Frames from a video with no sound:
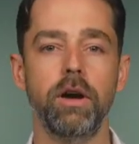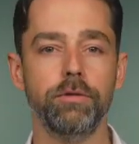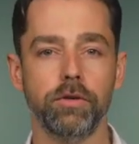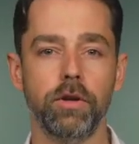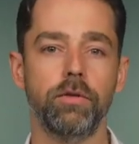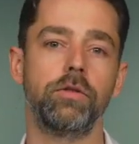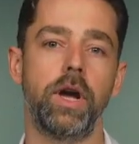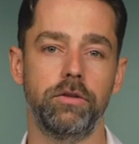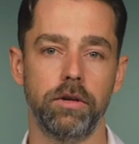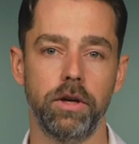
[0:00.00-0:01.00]
of your
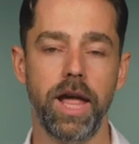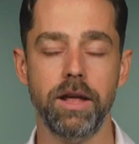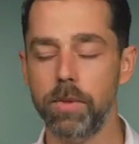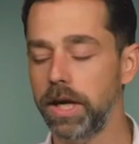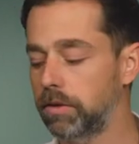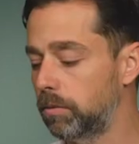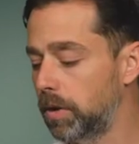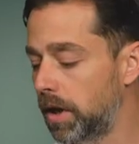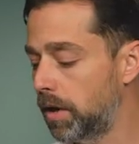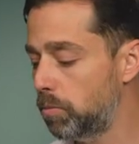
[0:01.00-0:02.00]
synthesizer and make them